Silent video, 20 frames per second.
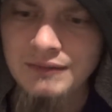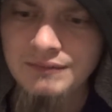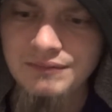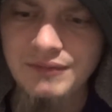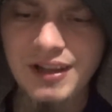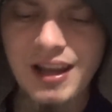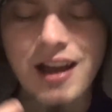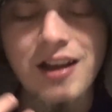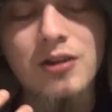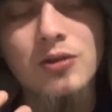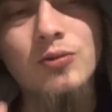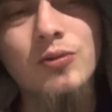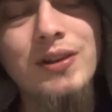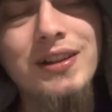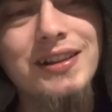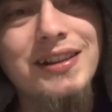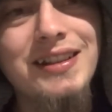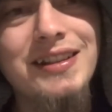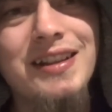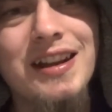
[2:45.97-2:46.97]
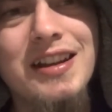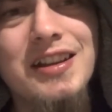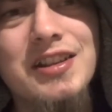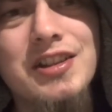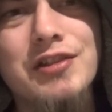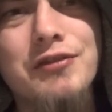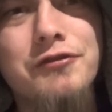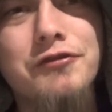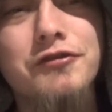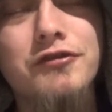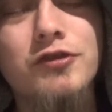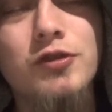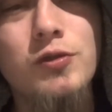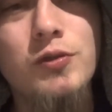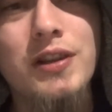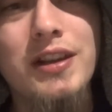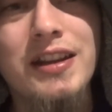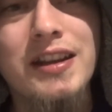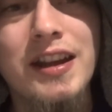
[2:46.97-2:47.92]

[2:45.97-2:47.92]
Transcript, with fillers: Yeah, really nice fruity